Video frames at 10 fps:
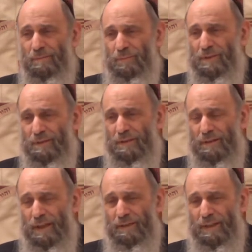But
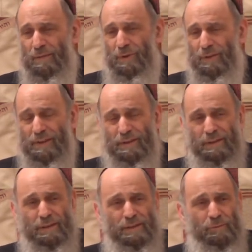any Amalek
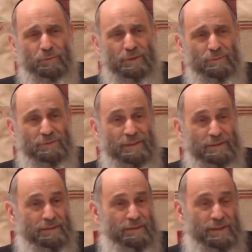who keeps this
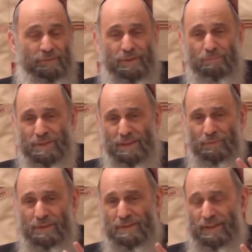the seven
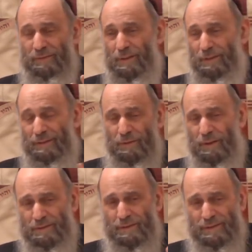Noahic
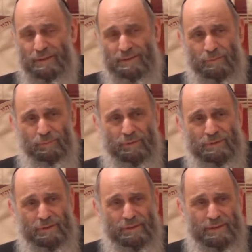laws, the same simple
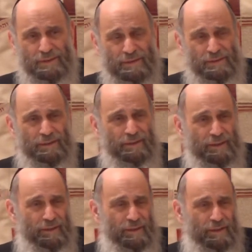decency,
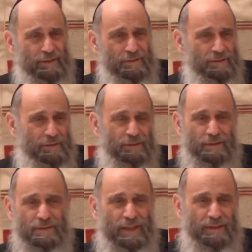he's
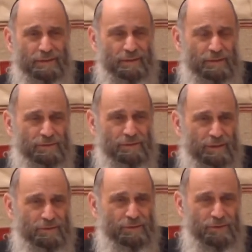considered tzaddik. He's a
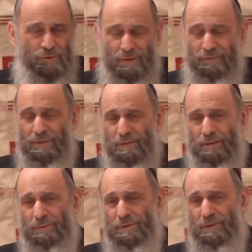ger toshav.
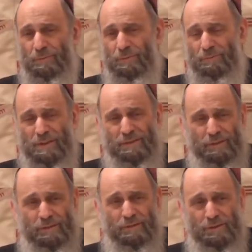He's no mitzvah
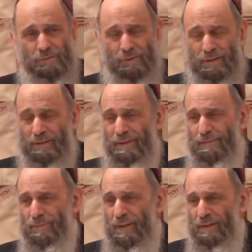to destroy.
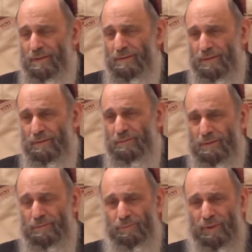So,
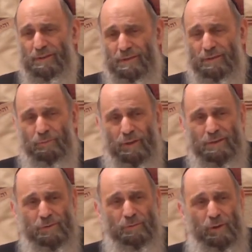but the
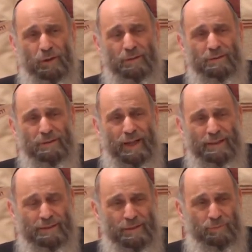ones who are
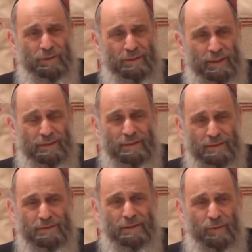not keeping that,
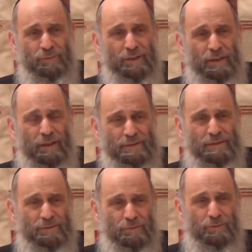it's up to us
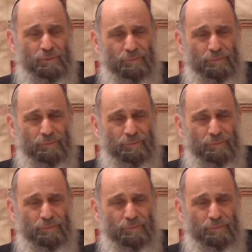to